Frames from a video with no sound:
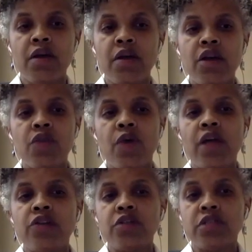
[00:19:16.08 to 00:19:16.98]

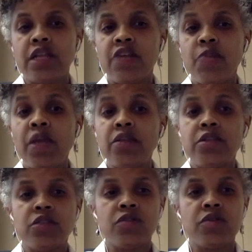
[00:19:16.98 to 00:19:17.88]
neurologists that have pain
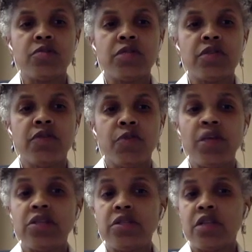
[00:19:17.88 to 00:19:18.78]
syndromes, for
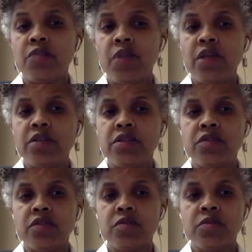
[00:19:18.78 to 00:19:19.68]
patients that have pain
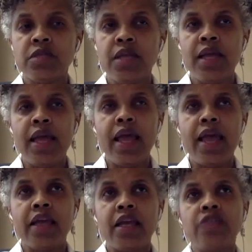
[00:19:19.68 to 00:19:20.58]
syndromes,
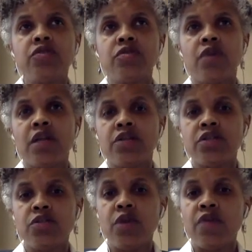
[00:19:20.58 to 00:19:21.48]
and
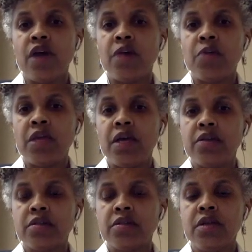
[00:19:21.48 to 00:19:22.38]
gastroenterologists who have
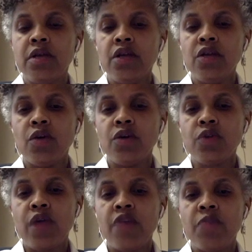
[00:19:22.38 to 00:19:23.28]
IBS. You
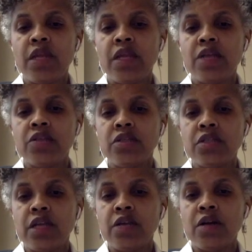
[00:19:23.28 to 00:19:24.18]
also have medications
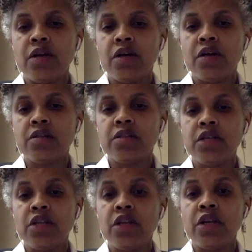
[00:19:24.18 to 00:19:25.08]
like
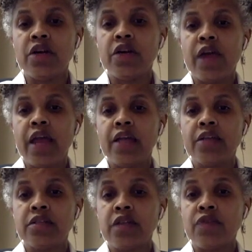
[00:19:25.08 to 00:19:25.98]
Singulair
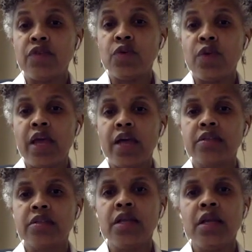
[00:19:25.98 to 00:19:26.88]
and
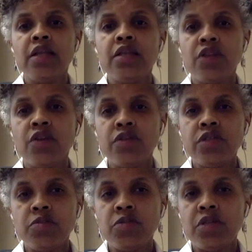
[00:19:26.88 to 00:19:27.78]
Zoflucas. These
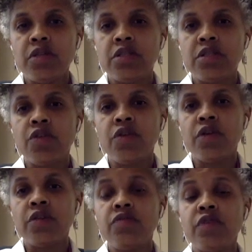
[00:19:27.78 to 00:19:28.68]
other
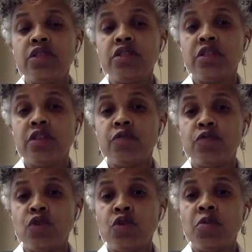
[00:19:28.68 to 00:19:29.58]
interventions have been
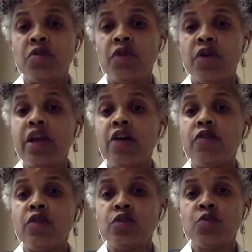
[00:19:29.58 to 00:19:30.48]
shown to be very
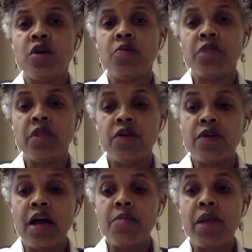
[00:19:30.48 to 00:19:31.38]
helpful as well, but they are
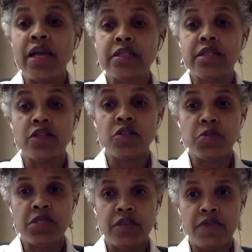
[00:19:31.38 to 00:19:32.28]
not mast cell
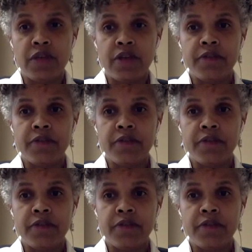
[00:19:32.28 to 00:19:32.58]
specific.